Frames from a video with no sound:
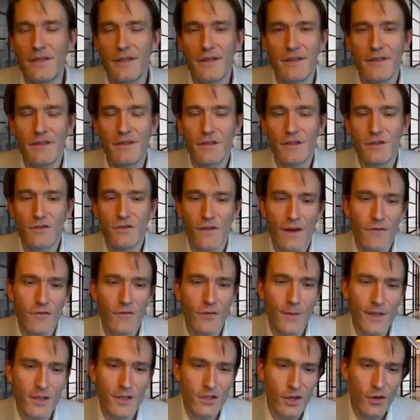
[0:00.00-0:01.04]
It's fine
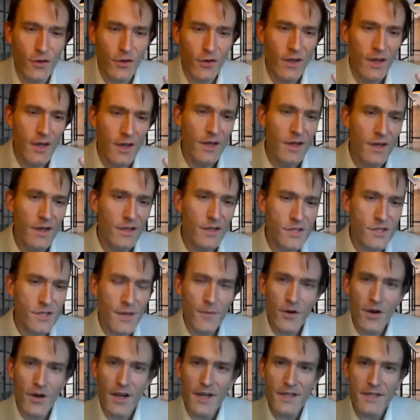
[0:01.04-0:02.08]
for me. So,
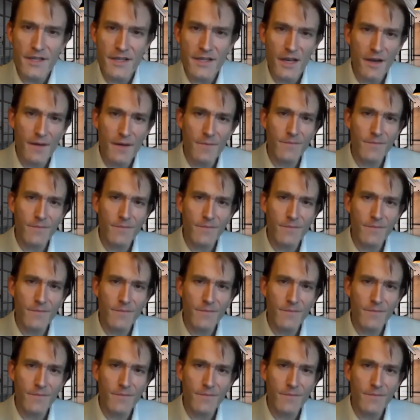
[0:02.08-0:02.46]
summarize.